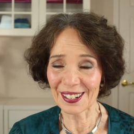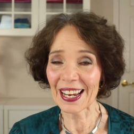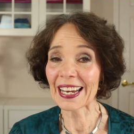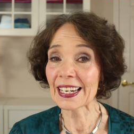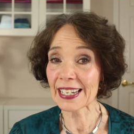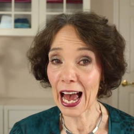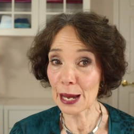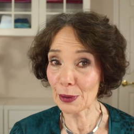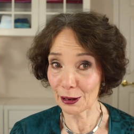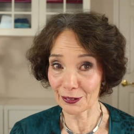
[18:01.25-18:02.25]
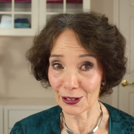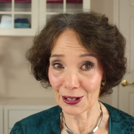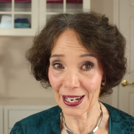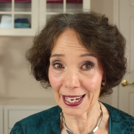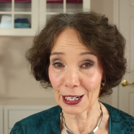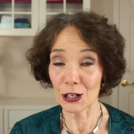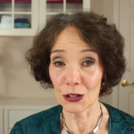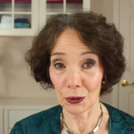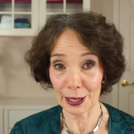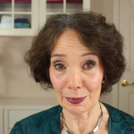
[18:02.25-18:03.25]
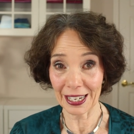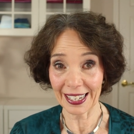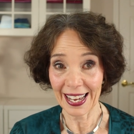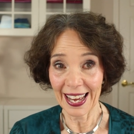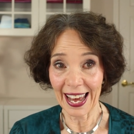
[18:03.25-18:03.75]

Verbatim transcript: your taking time out of your day to join me,